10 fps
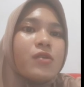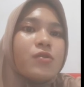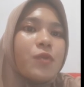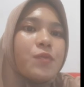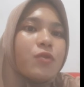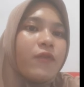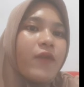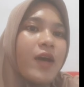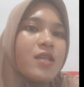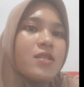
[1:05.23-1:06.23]

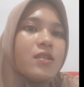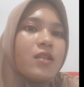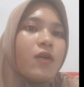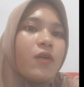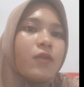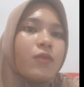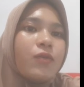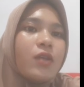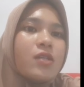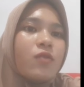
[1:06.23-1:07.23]
subsurface
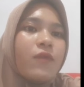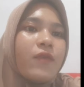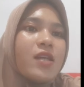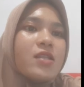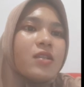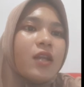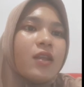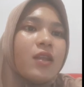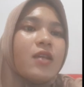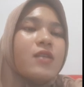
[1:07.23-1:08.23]
to the surface
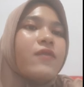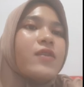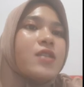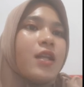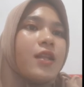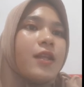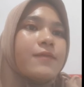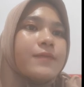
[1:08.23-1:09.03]
treating facility.